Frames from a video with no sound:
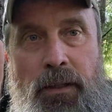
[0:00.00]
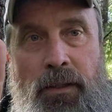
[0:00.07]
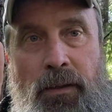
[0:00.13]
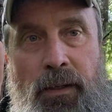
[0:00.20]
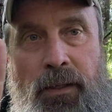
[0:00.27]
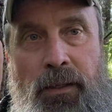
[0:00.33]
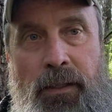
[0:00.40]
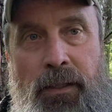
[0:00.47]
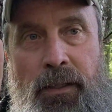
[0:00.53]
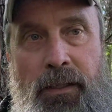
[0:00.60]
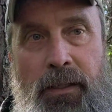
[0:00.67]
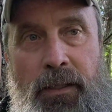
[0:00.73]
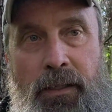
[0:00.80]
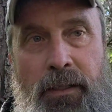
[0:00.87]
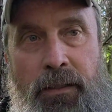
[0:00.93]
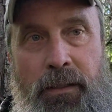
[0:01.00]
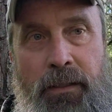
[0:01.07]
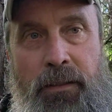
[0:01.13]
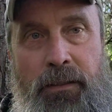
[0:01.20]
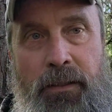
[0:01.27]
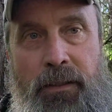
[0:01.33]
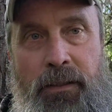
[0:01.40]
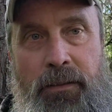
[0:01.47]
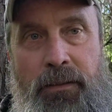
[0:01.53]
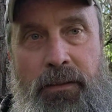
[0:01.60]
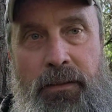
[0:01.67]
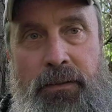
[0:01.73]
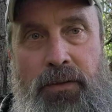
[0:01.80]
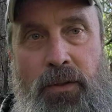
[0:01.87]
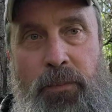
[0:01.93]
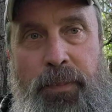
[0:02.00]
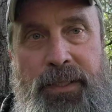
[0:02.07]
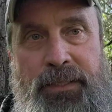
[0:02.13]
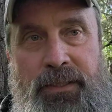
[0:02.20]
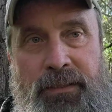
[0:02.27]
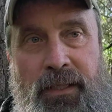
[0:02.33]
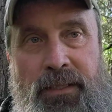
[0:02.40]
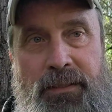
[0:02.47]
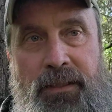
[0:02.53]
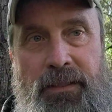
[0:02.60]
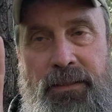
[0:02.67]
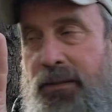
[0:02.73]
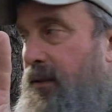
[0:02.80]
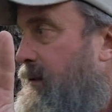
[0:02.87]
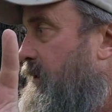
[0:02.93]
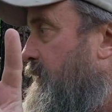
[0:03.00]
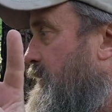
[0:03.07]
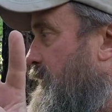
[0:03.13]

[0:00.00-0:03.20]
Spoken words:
you know, two pieces like this.